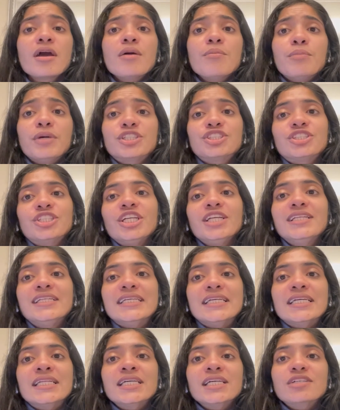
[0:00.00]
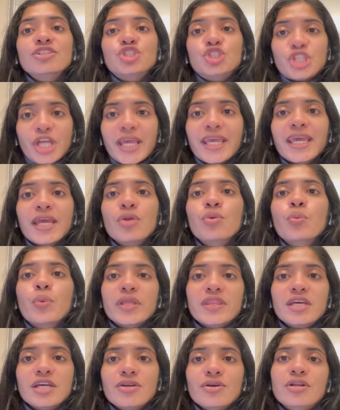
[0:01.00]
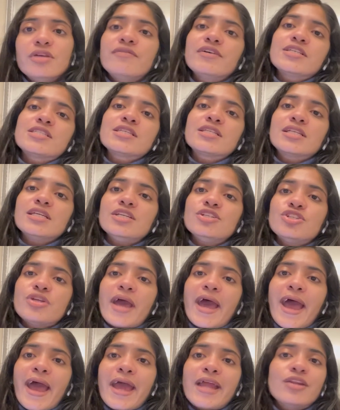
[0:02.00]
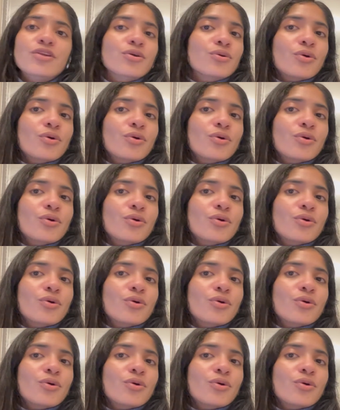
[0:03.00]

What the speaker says: But she did check in with the university and